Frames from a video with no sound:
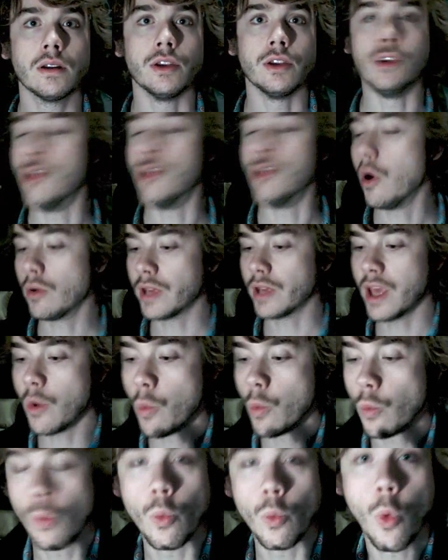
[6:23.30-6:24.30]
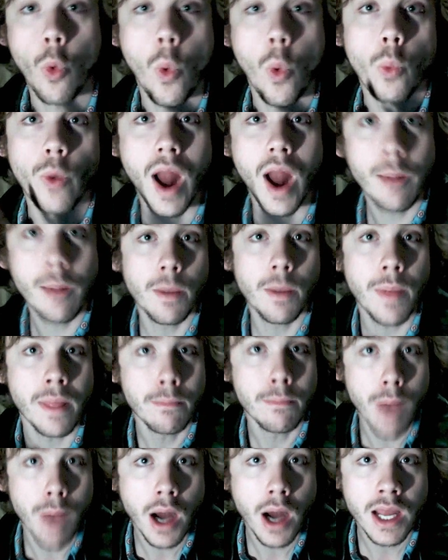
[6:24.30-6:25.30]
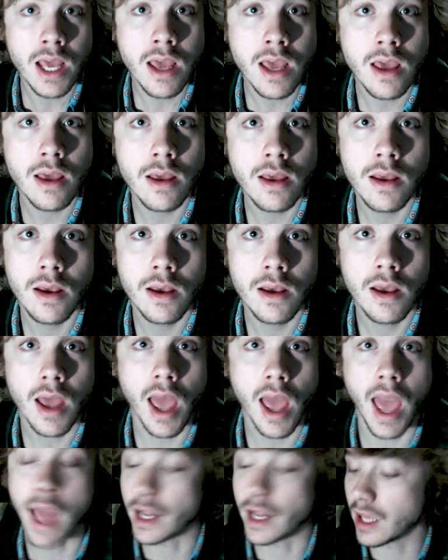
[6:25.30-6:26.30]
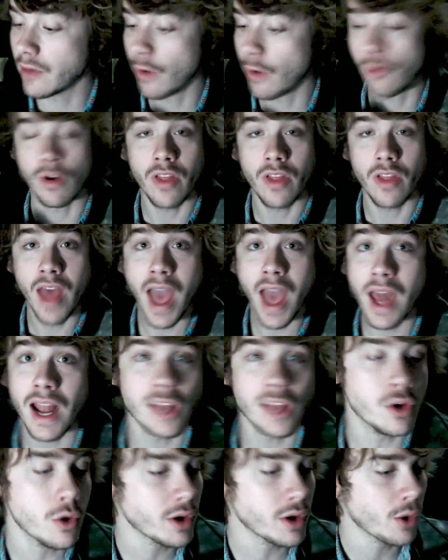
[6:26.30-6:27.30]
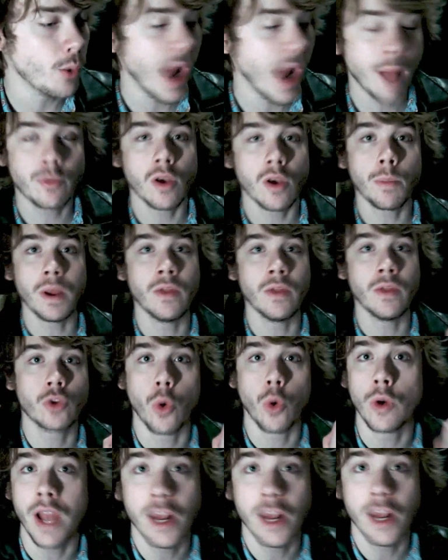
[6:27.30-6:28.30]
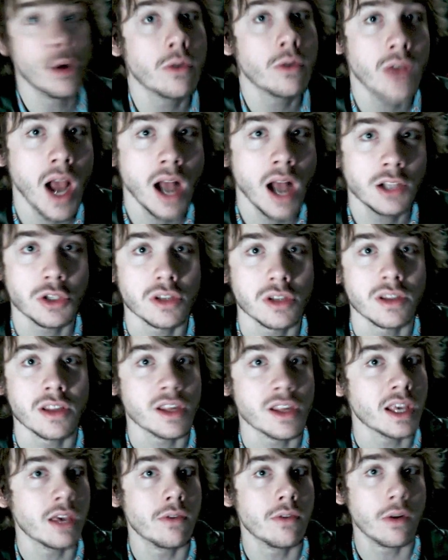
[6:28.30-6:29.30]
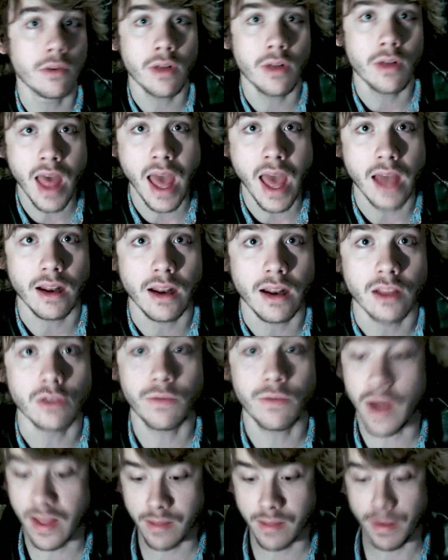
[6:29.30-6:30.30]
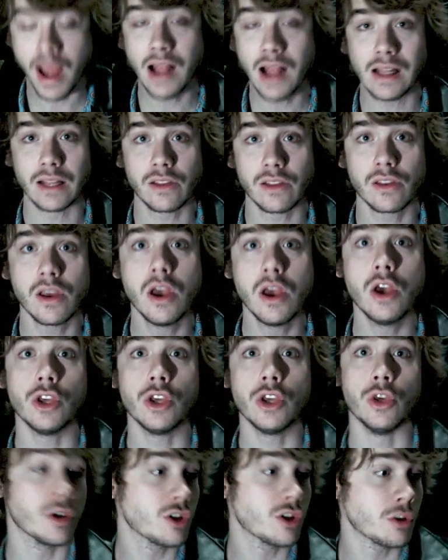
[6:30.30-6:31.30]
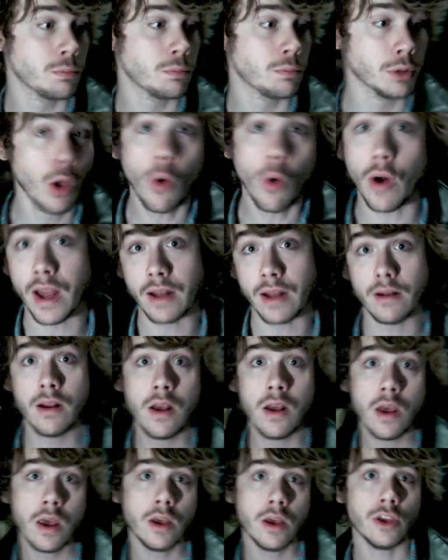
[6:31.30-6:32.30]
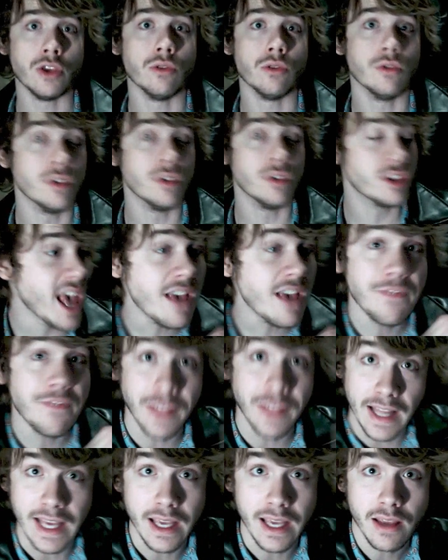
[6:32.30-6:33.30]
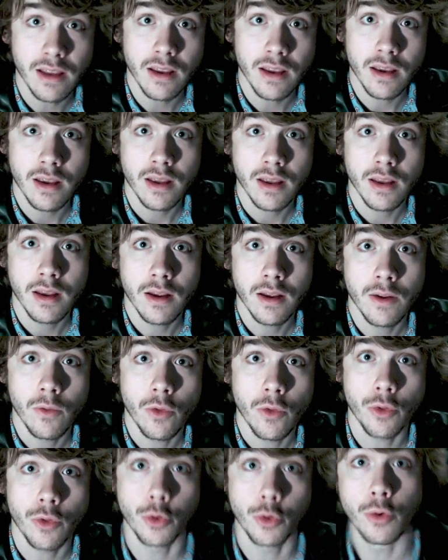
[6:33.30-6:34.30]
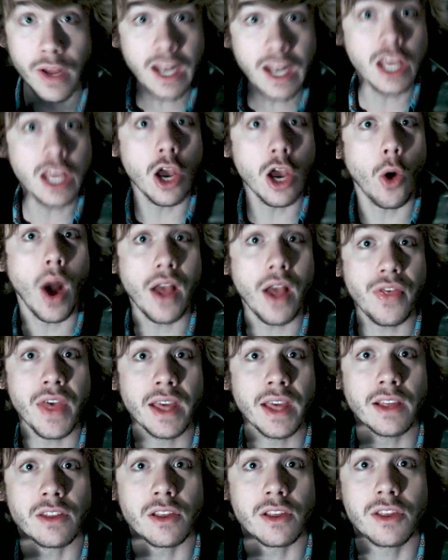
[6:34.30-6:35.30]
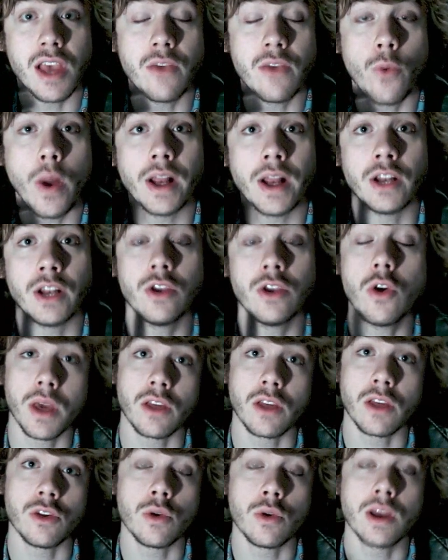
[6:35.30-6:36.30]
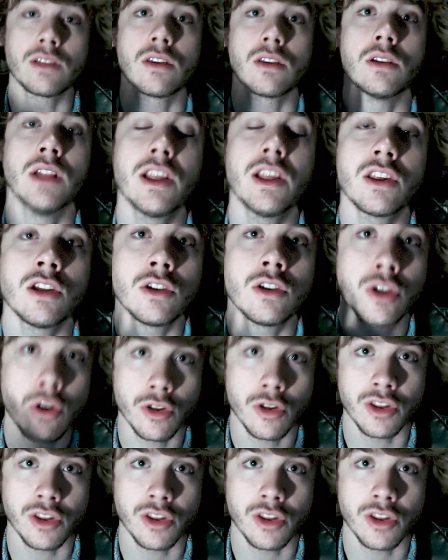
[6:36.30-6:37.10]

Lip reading: You don't get wrapped up in the money and give over to that, and you don't get wrapped up in the tornado of consciousness and give over to that, and you find the balance. You explore it safely. Through video, I think, is a safe way to do it because you get to listen to